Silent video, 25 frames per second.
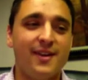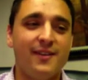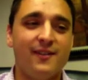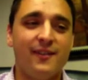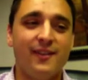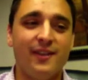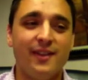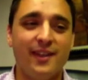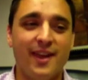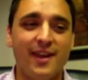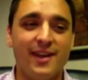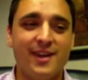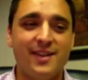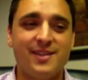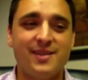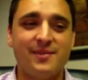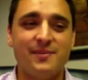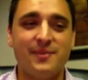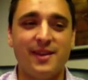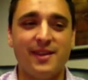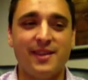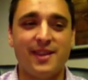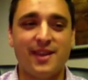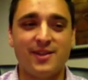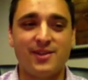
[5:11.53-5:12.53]
related to
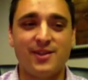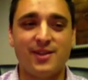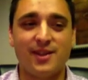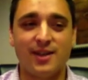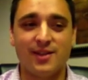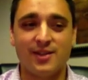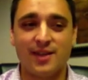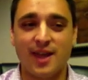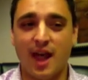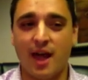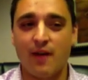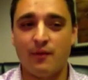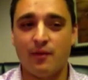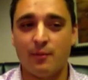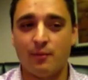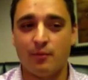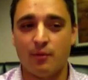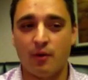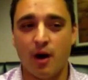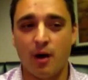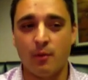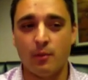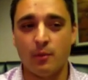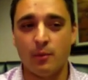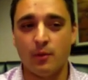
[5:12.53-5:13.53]
me that she doesn't have a
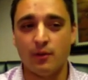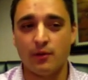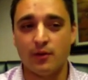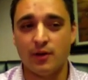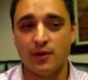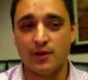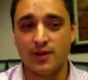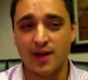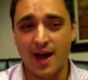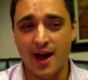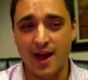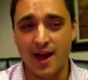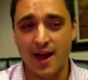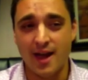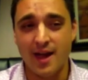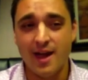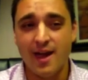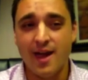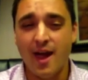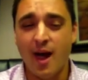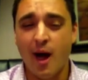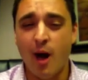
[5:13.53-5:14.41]
problem with her diet.